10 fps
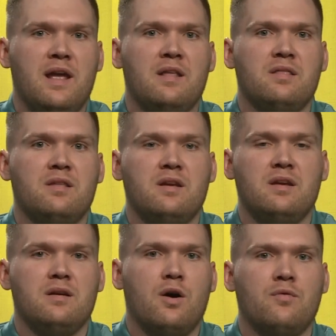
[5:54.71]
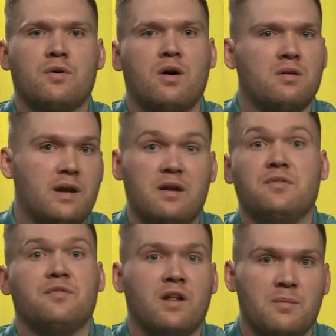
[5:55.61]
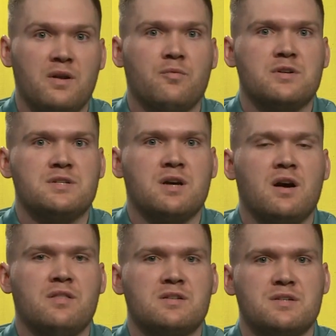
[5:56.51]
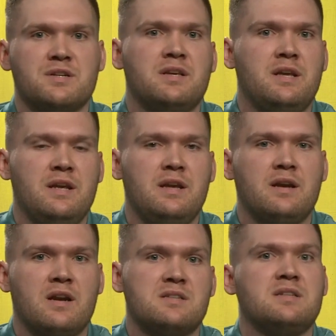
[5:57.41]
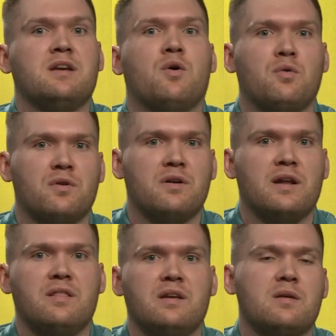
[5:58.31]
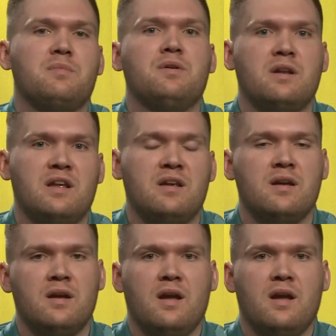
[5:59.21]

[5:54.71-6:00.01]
in the overall kind of development of Wichita, and they're such a key kind of stakeholder in the community.